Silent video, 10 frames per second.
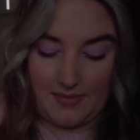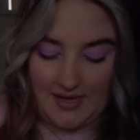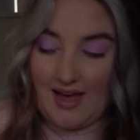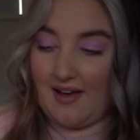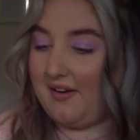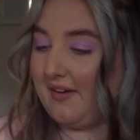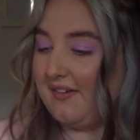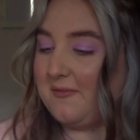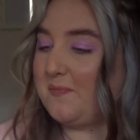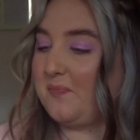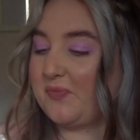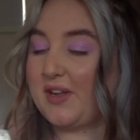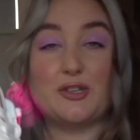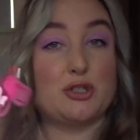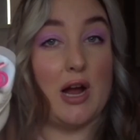But yeah,
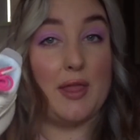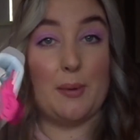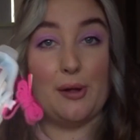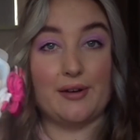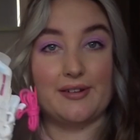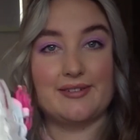I'll try them on.